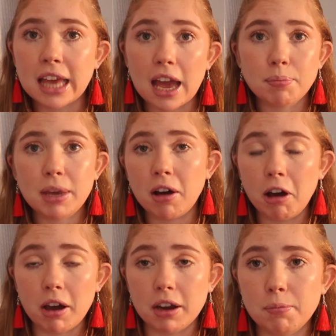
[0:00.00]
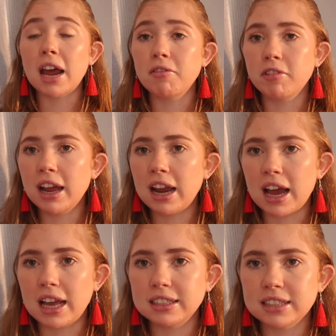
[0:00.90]
can be hard, but I've
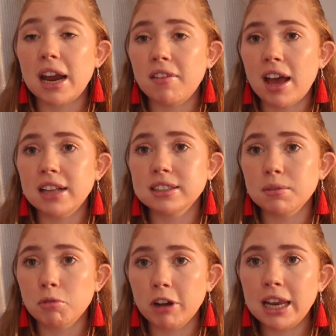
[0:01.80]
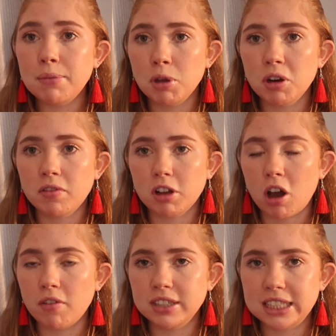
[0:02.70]
realized that I've had some really beautiful
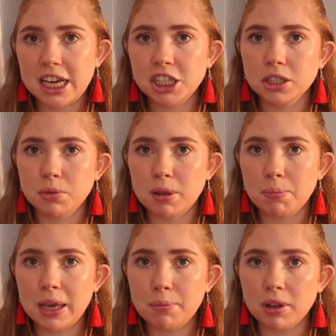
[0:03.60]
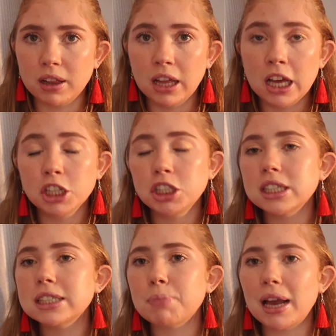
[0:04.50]
conversations conversations with people
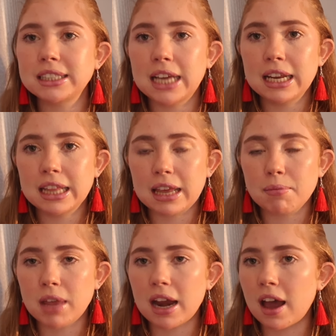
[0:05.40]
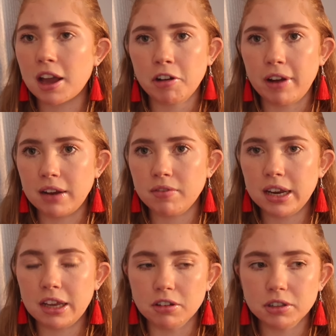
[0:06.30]
just by telling them that I create
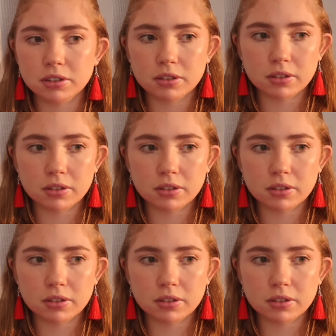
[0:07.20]
videos.